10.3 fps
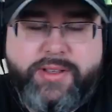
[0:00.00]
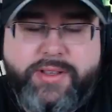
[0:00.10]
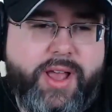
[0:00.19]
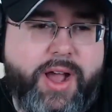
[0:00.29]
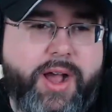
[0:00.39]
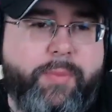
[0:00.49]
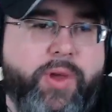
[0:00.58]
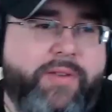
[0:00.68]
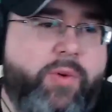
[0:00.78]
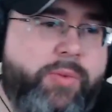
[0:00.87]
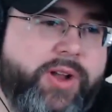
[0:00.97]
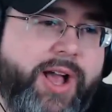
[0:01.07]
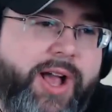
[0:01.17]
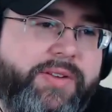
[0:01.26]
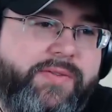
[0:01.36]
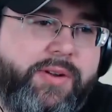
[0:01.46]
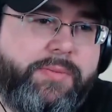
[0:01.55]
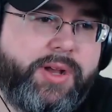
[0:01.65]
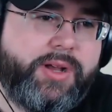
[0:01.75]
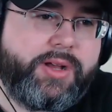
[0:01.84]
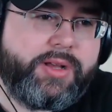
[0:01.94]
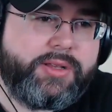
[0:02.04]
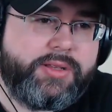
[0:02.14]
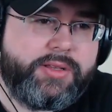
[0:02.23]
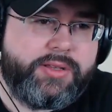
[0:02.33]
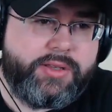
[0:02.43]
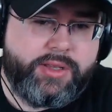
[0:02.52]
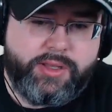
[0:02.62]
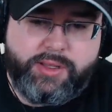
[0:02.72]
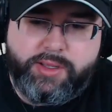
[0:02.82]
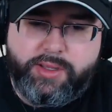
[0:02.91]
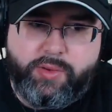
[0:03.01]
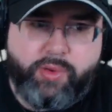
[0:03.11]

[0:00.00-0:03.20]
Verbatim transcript: Um, we have one more comment from uh well,